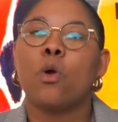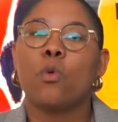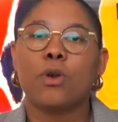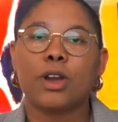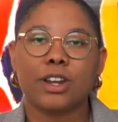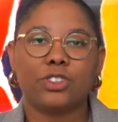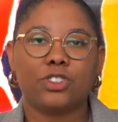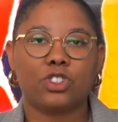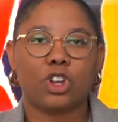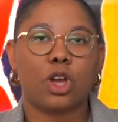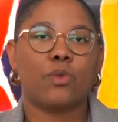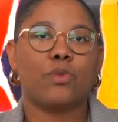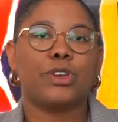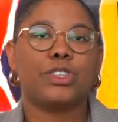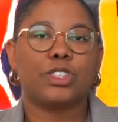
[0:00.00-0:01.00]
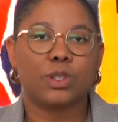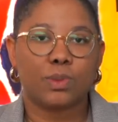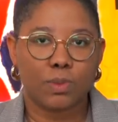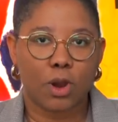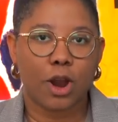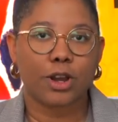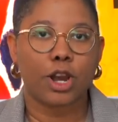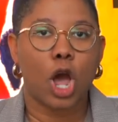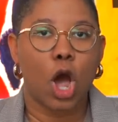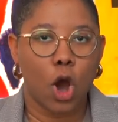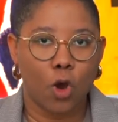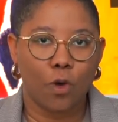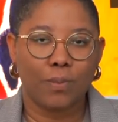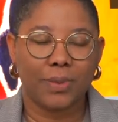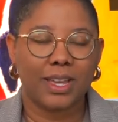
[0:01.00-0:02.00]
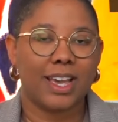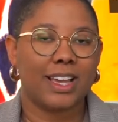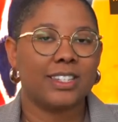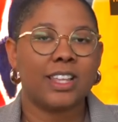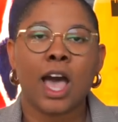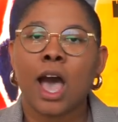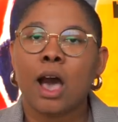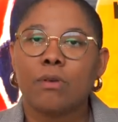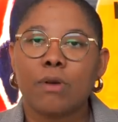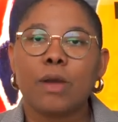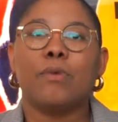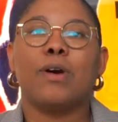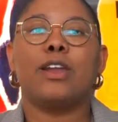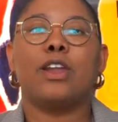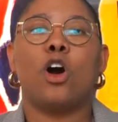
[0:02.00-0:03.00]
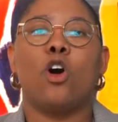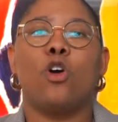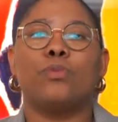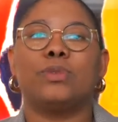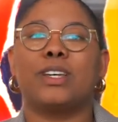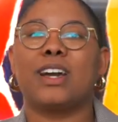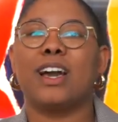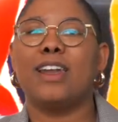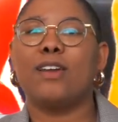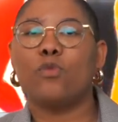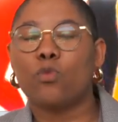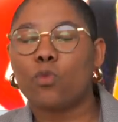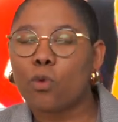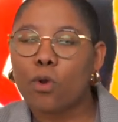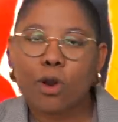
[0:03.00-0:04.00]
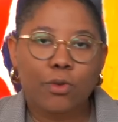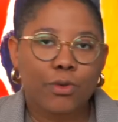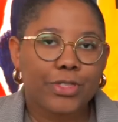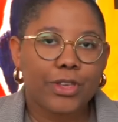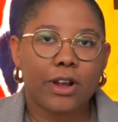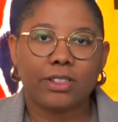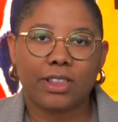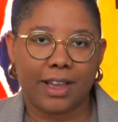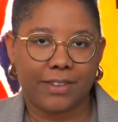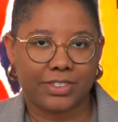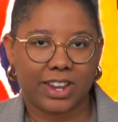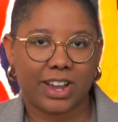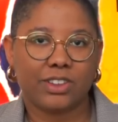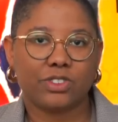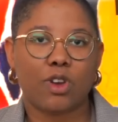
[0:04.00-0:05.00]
We're gonna start with smart home because we want homes that kind of work with our lifestyle.